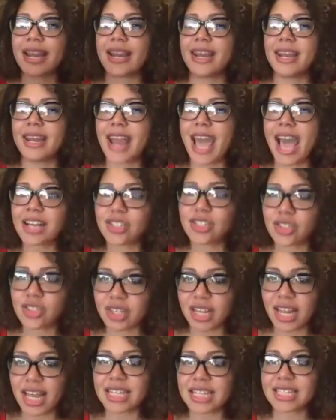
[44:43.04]

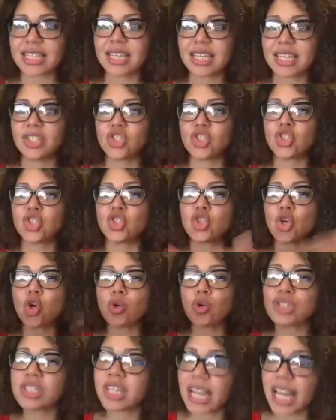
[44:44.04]
nationalizing it,
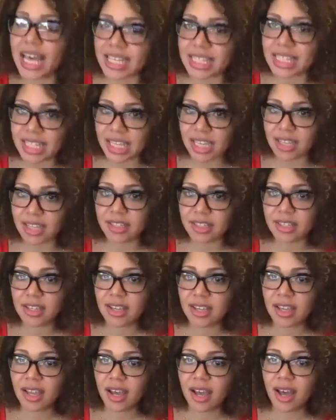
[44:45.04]
socializing it,
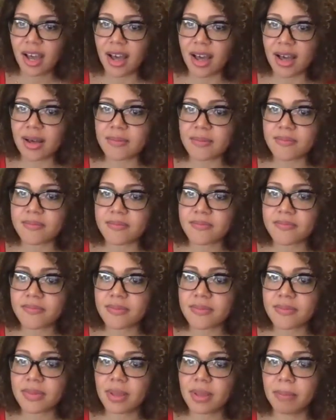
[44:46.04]
um,
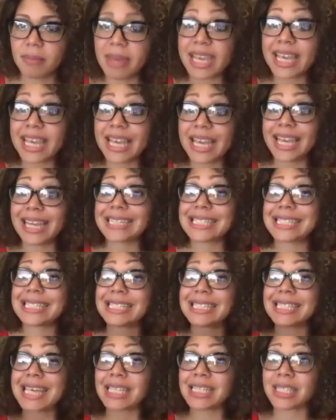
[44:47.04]
making it
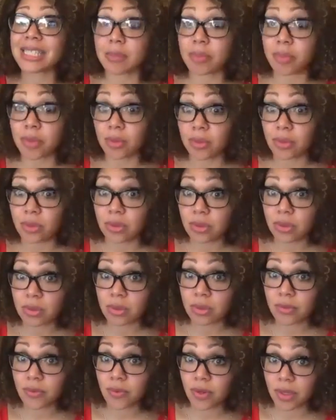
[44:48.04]
accessible
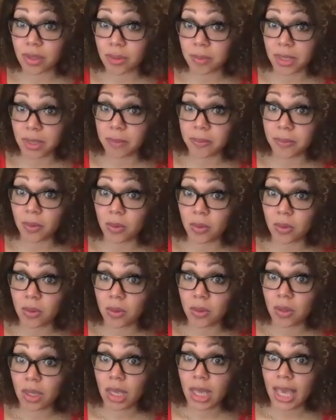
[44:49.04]
for the people.
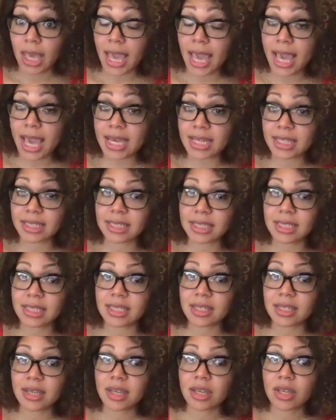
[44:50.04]
And,
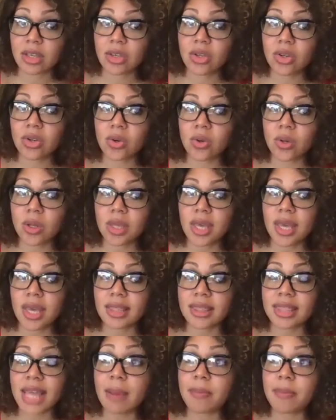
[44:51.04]
you know,
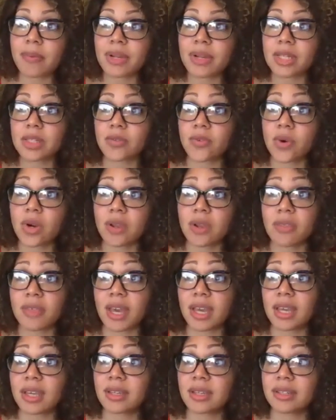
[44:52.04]
it, that brings forth
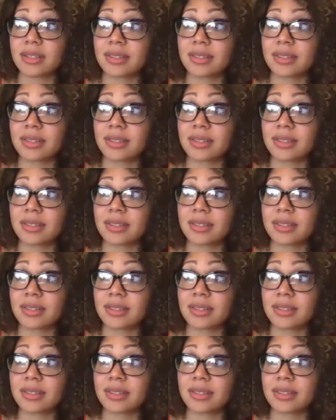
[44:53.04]
like